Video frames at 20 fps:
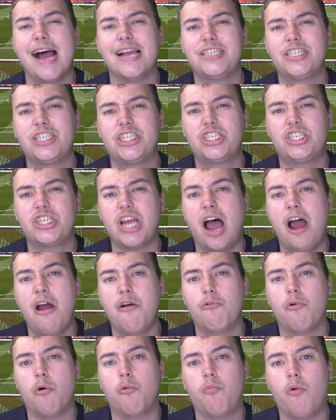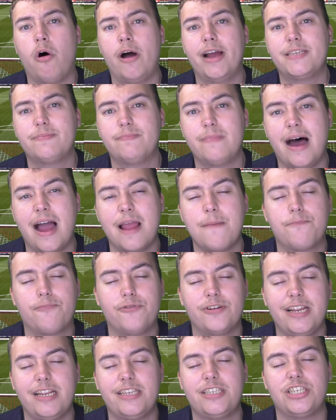So, what is my
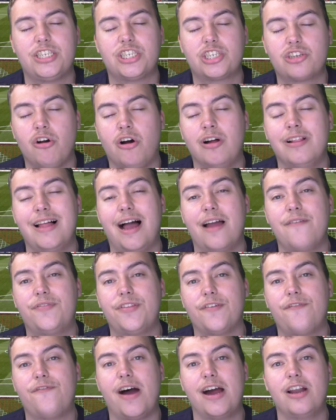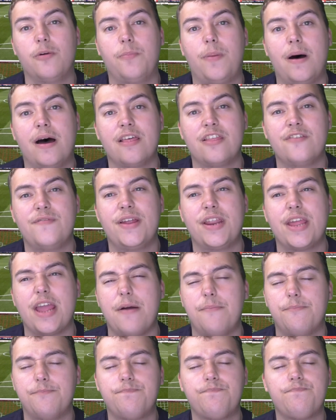predicted scoreline for the final part of the
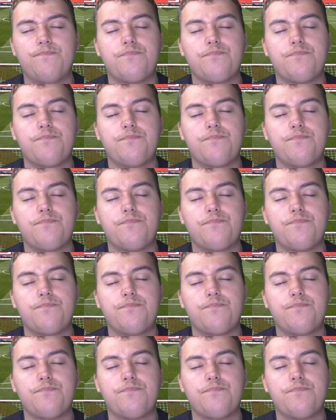video?